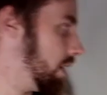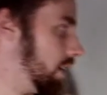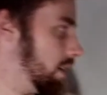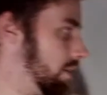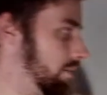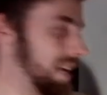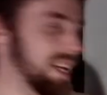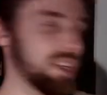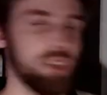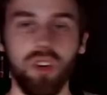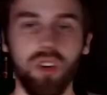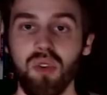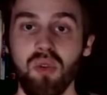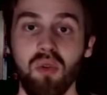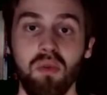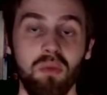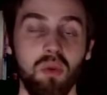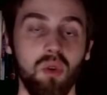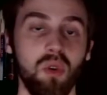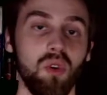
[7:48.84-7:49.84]
Make sure you
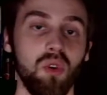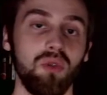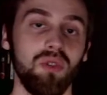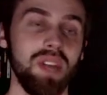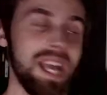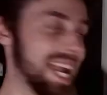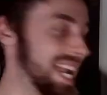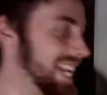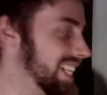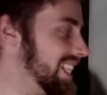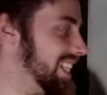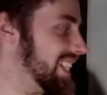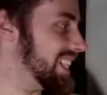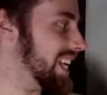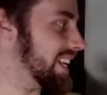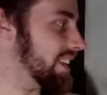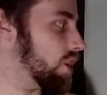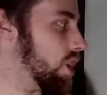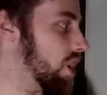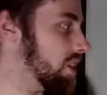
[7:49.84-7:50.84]
remove any
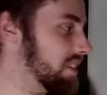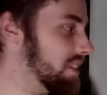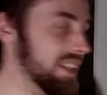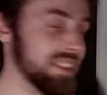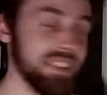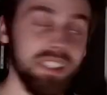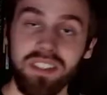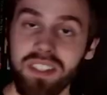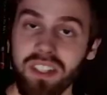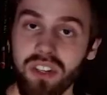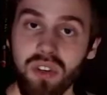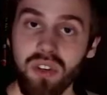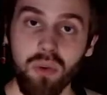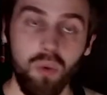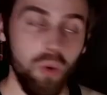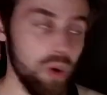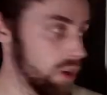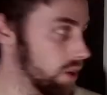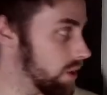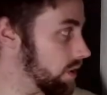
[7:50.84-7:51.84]
unnecessary
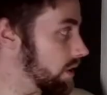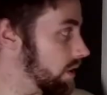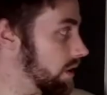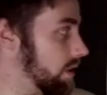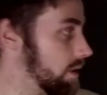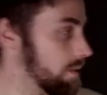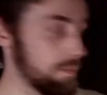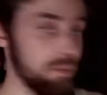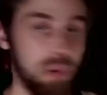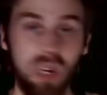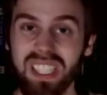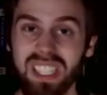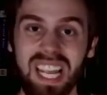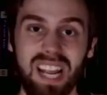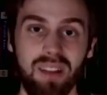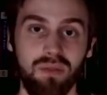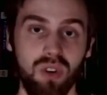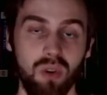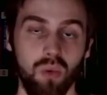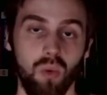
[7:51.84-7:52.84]
word. Put
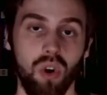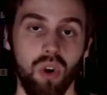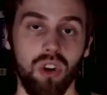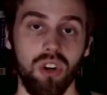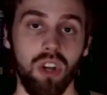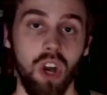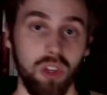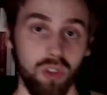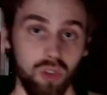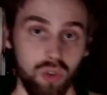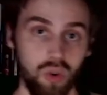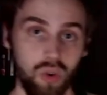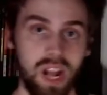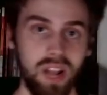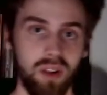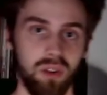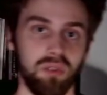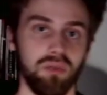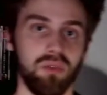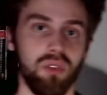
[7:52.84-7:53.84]
every word on
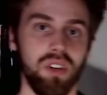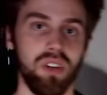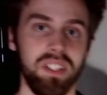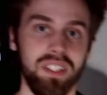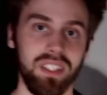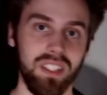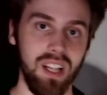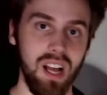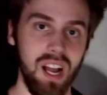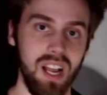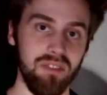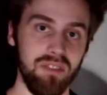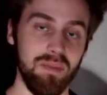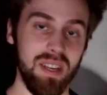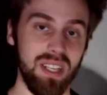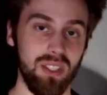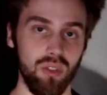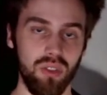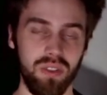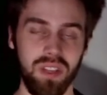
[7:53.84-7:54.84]
trial for its life. Make
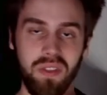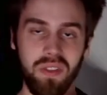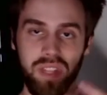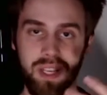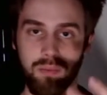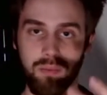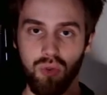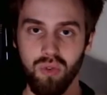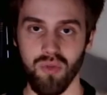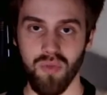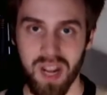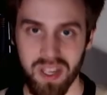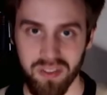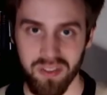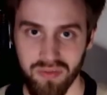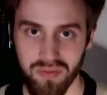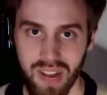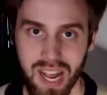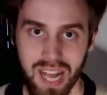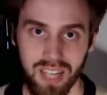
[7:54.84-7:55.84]
sure that they provide
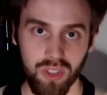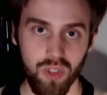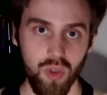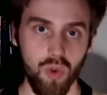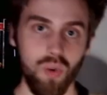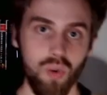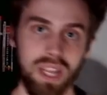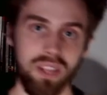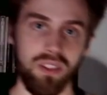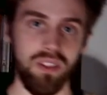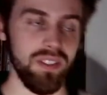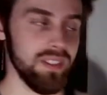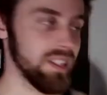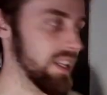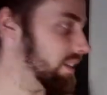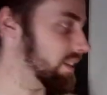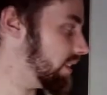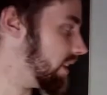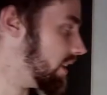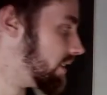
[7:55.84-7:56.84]
value in the
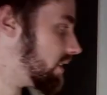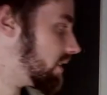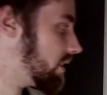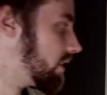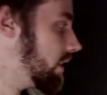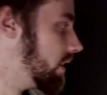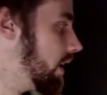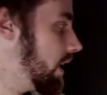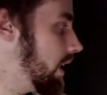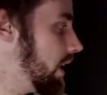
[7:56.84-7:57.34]
sentence.